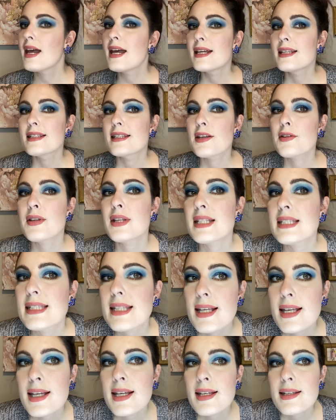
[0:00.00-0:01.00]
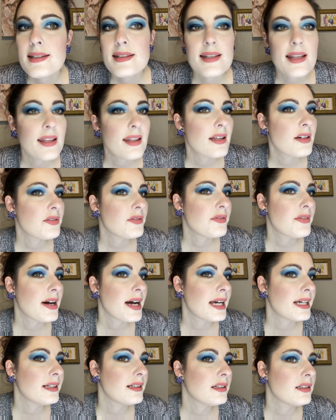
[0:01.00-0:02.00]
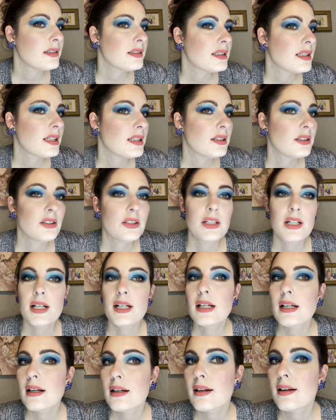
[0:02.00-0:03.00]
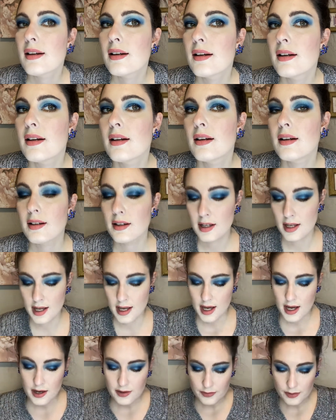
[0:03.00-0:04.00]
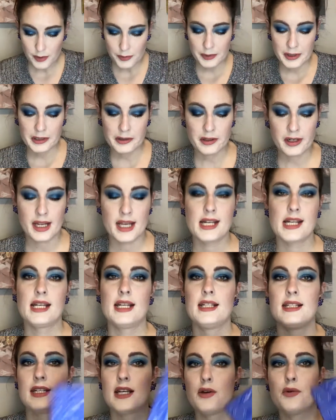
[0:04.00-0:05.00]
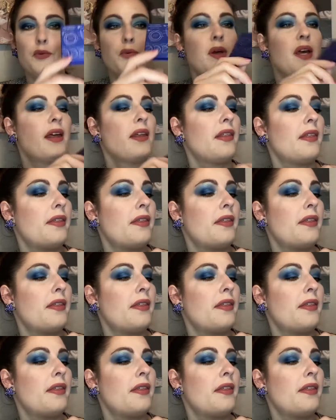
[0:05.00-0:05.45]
So this is the final look of what we created with